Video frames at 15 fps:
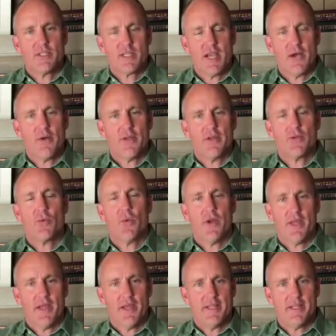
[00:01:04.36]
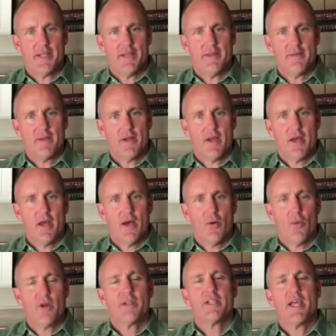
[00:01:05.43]
County in 2018.
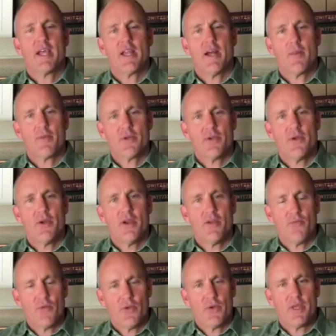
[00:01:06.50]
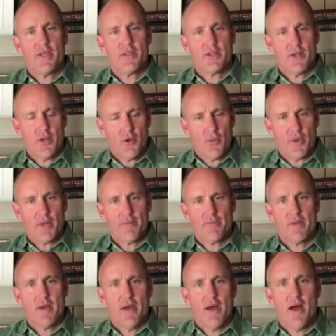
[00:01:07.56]
I want to take an opportunity for you to get to know me.
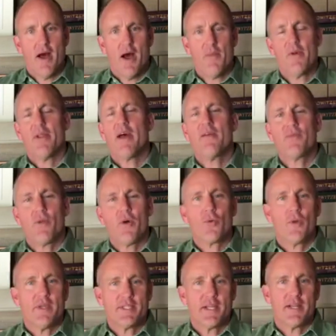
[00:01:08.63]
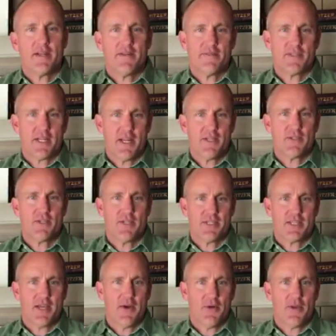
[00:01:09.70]
I'm a lifelong resident of Stanislaus
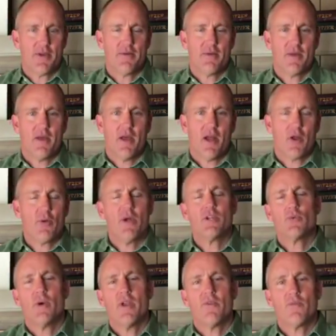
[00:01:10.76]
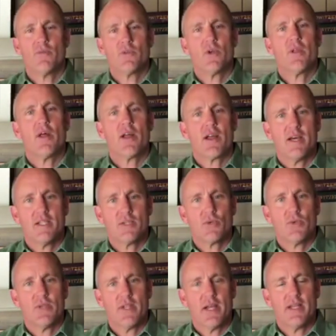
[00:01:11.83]
County. Graduated from Turlock High
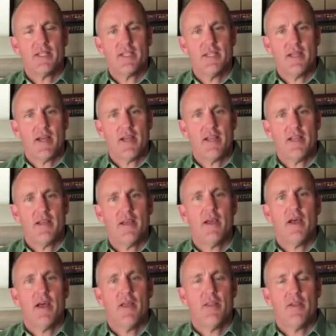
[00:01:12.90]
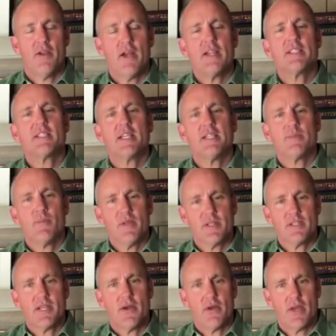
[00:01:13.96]
School in 1990 and the United States
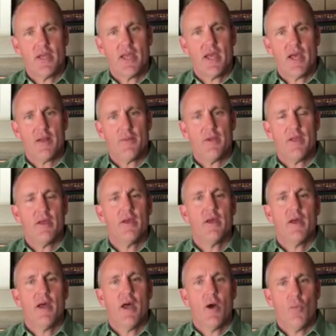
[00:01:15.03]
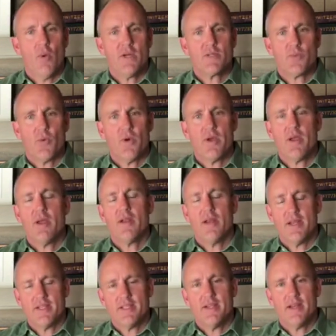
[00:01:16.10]
Military Academy at West Point in
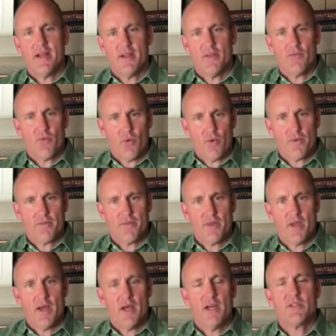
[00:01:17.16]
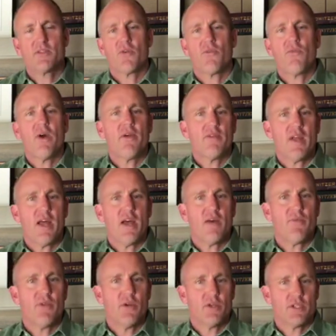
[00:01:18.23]
1994. I served
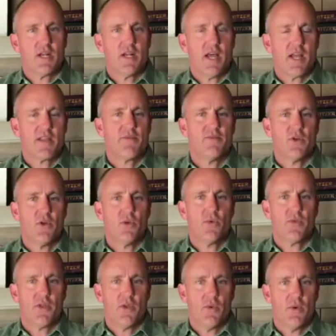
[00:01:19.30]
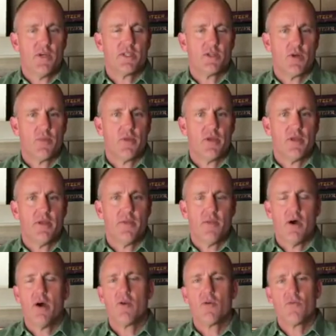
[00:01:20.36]
5.5 years on active duty with the U.S. Army in the
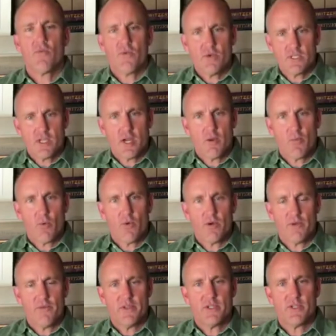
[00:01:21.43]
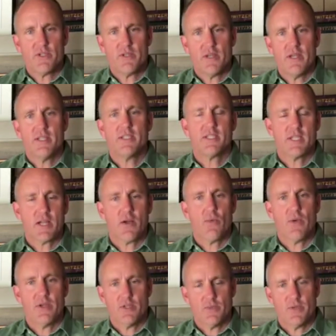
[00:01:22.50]
101st Airborne Division and 2nd
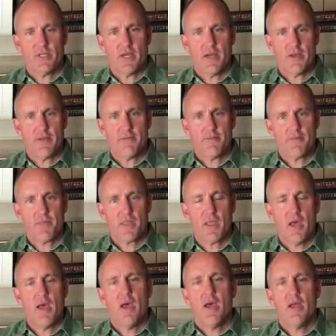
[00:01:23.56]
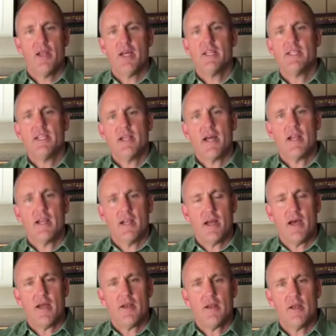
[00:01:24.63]
Ranger Battalion. In
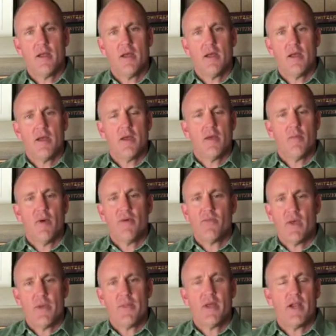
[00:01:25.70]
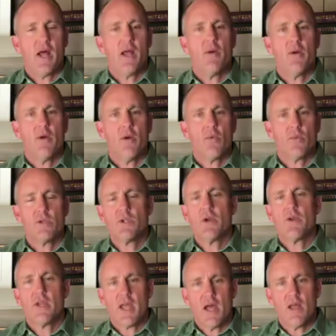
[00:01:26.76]
1999, my family and I
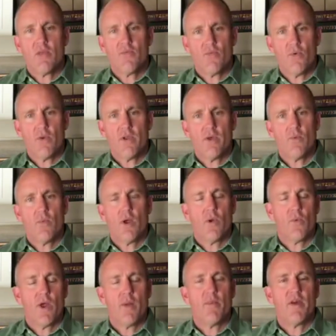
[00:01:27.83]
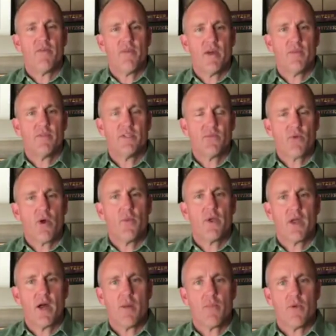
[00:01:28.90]
returned to California, where I ran my family's
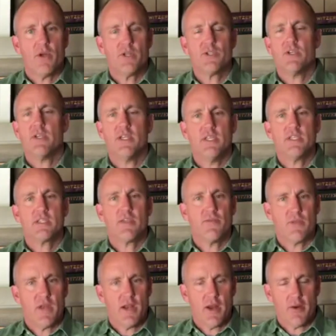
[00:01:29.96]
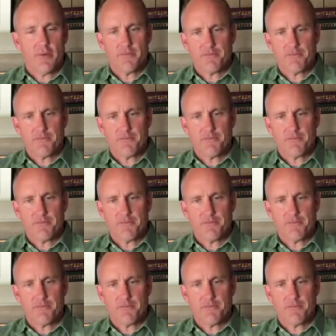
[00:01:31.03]
farming operation east of Denair.